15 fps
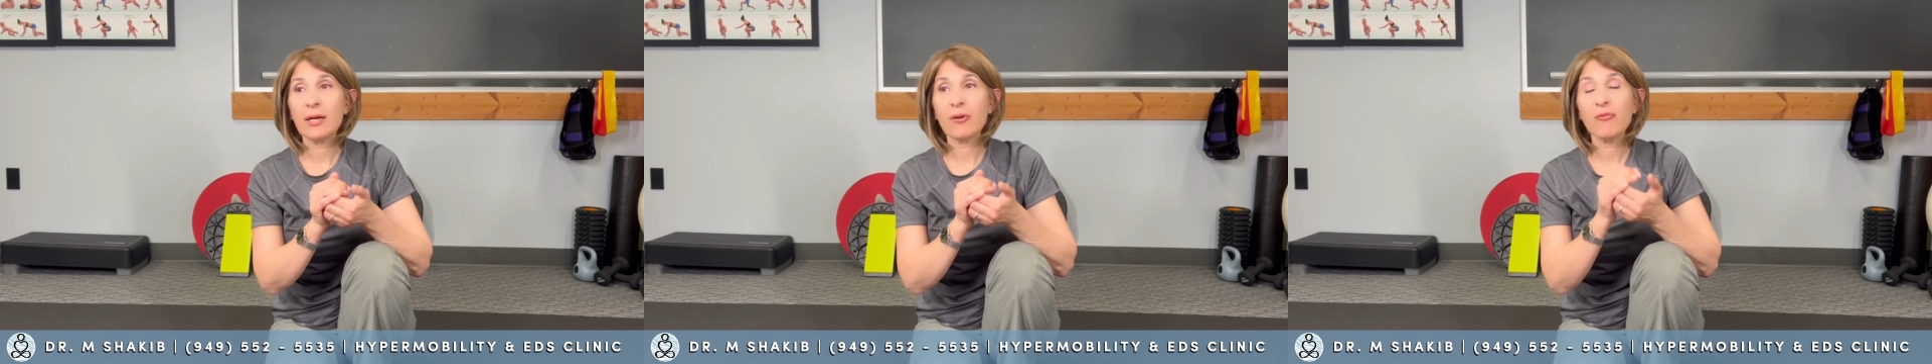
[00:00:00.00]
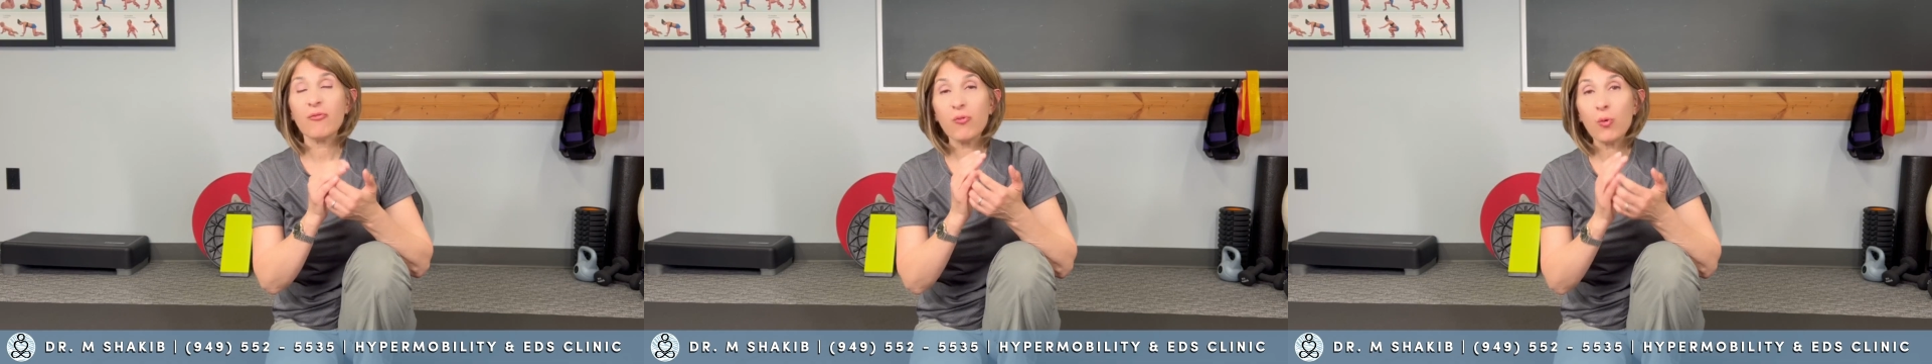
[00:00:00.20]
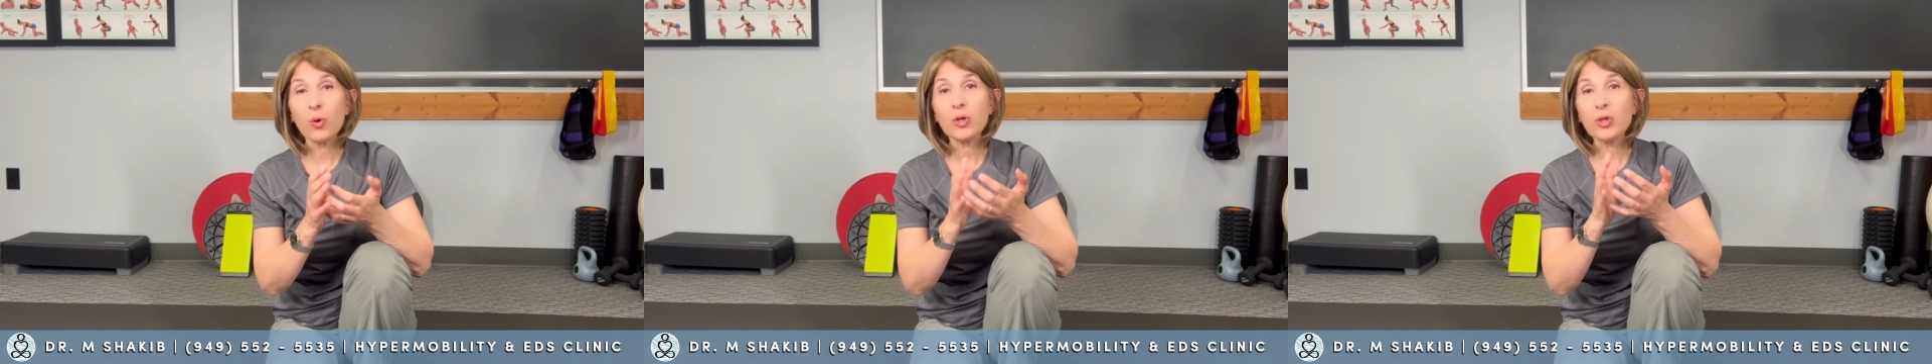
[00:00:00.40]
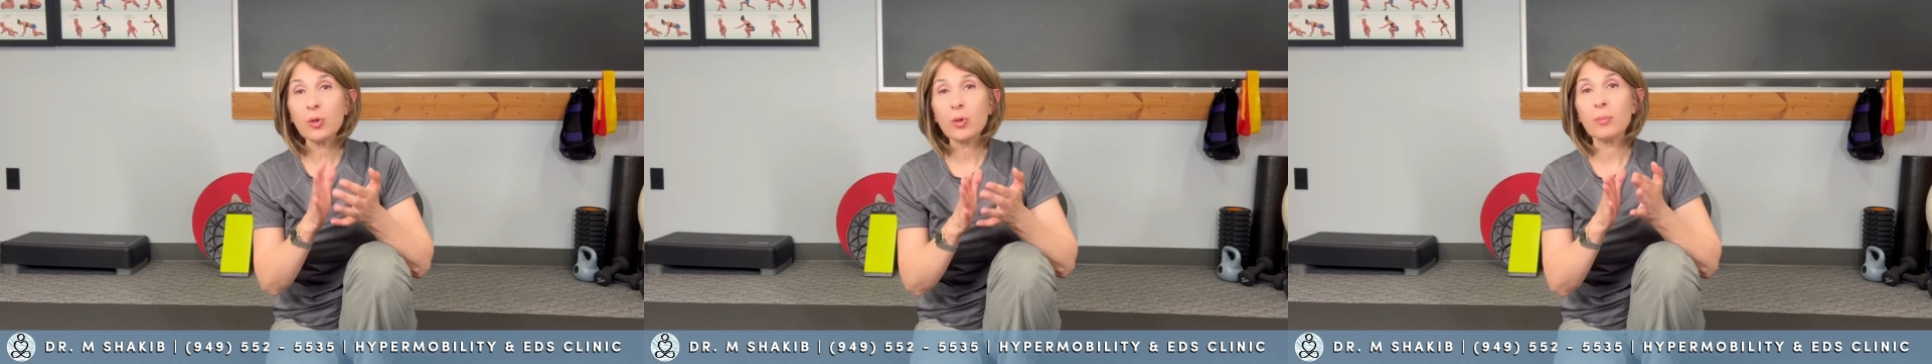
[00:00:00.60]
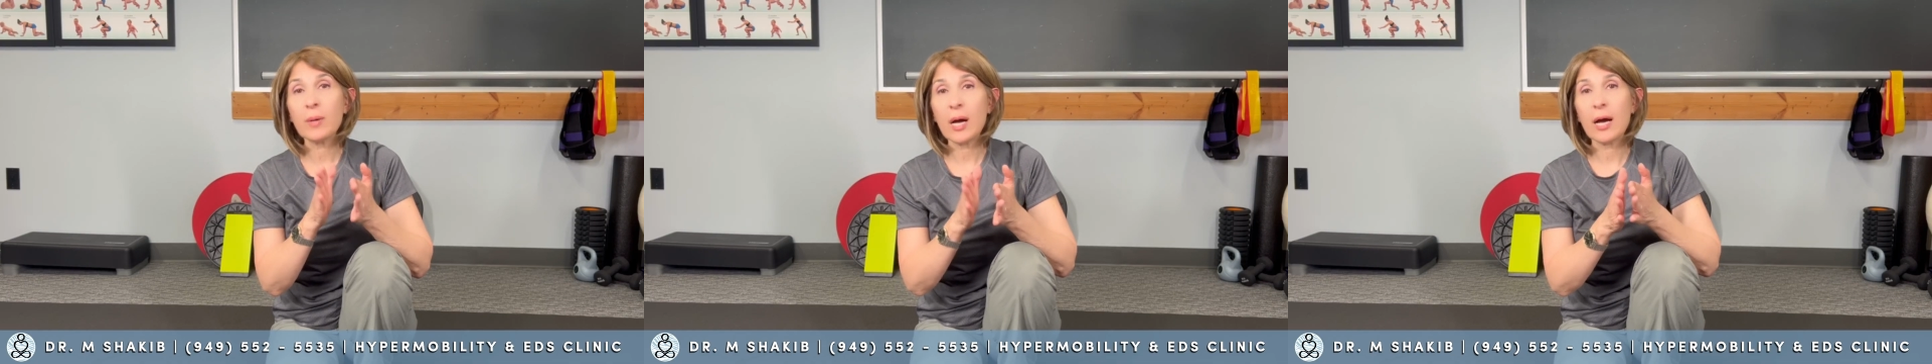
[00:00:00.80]
for your
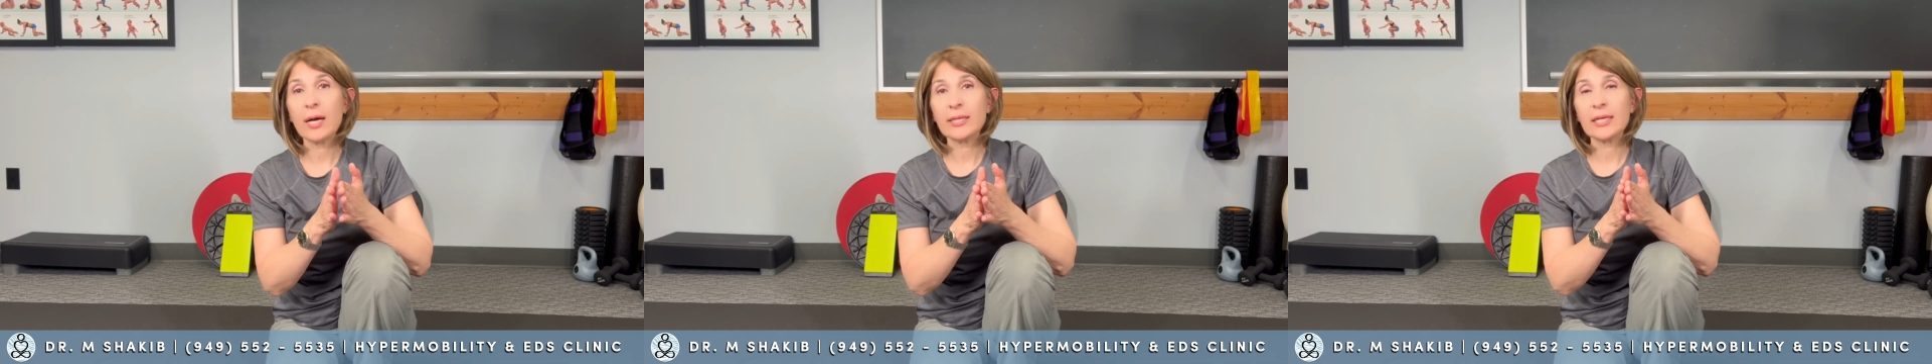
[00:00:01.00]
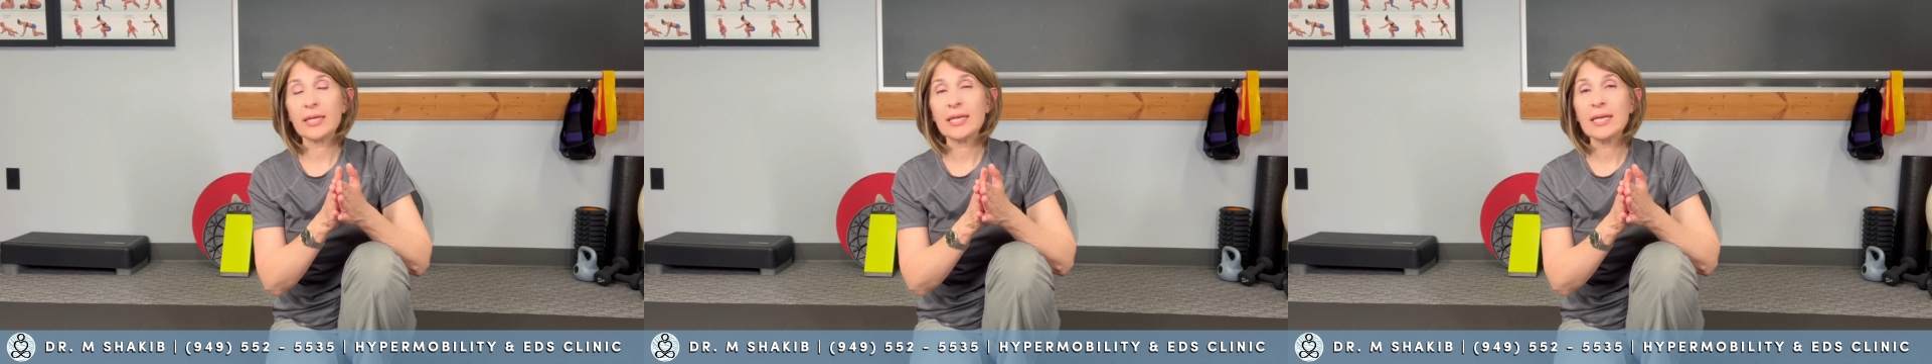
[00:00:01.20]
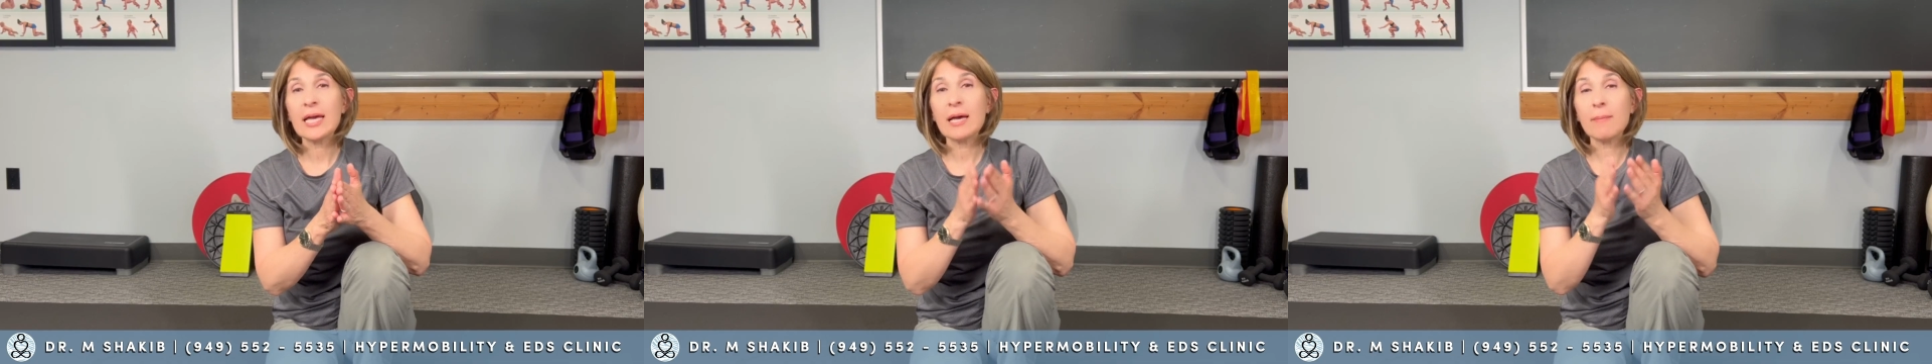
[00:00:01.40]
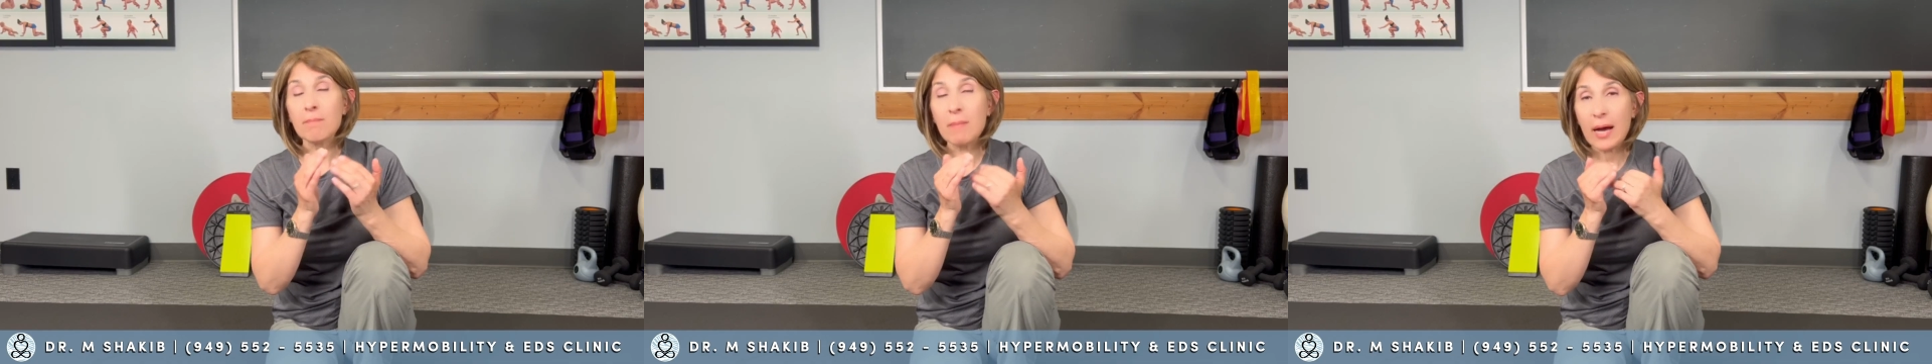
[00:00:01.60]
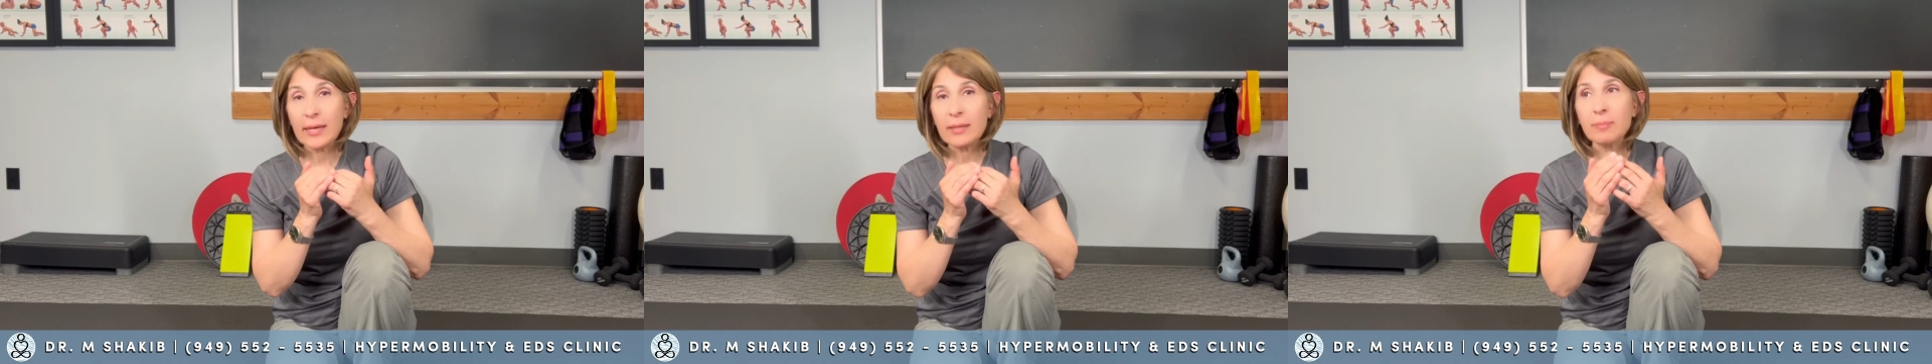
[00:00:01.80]
body,
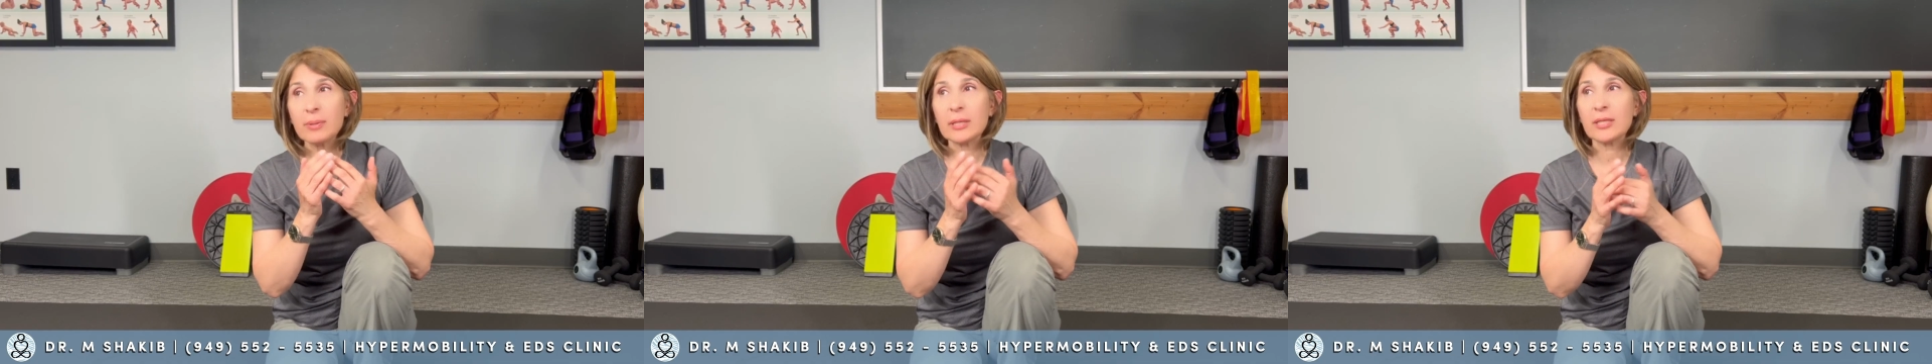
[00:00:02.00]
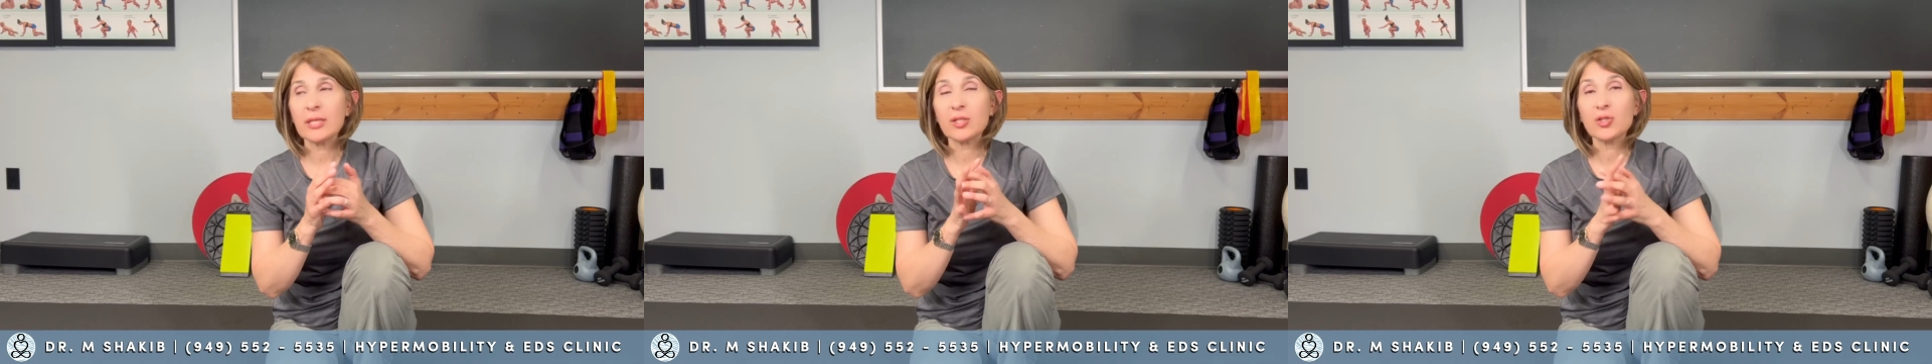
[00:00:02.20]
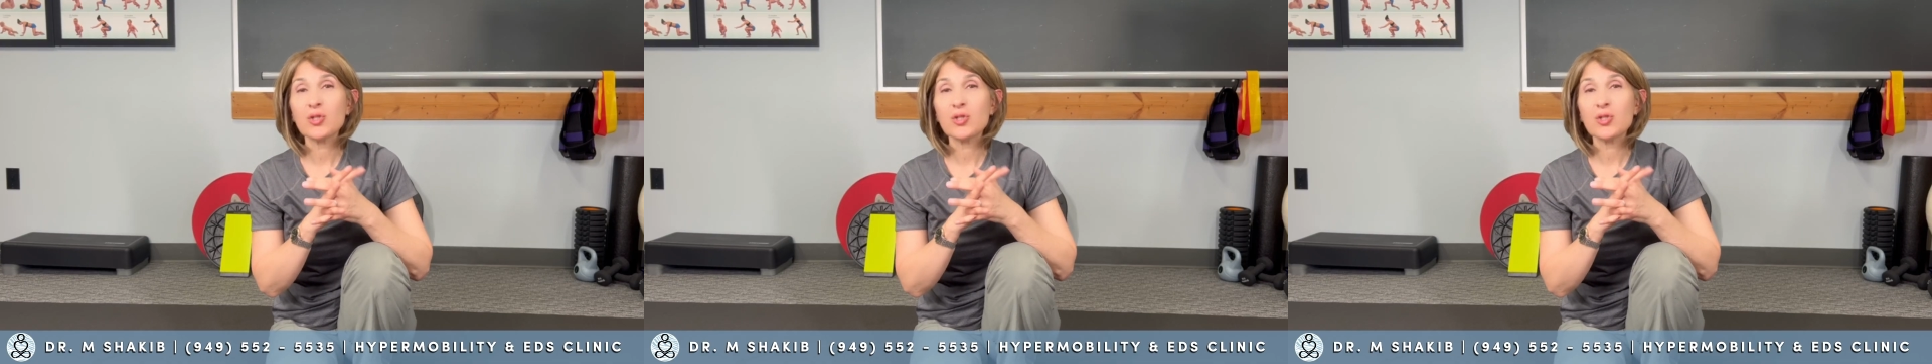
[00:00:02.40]
my opinion,